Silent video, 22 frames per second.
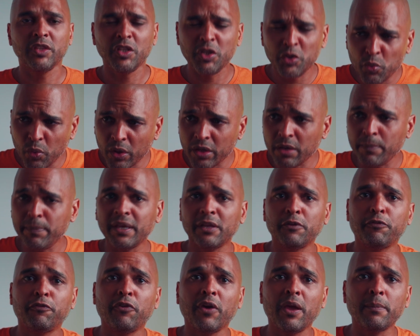Do you want to be
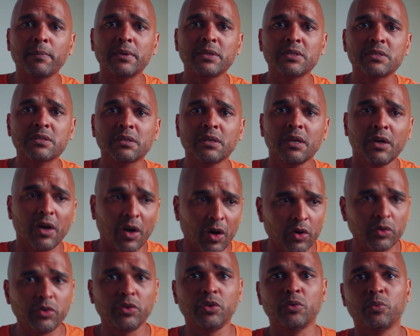infamous
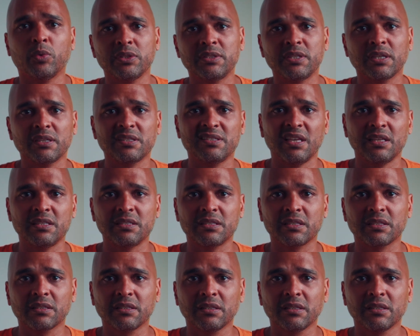or do you want success?